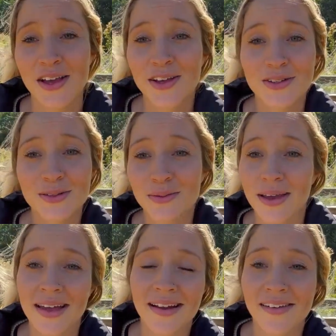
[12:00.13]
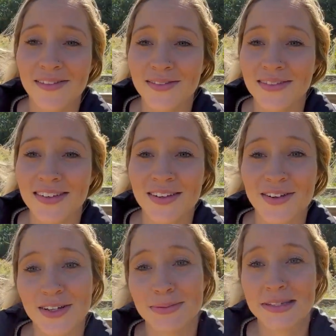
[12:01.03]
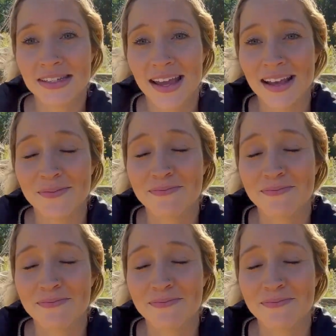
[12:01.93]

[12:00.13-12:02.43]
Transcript: sweat on Christmas Day.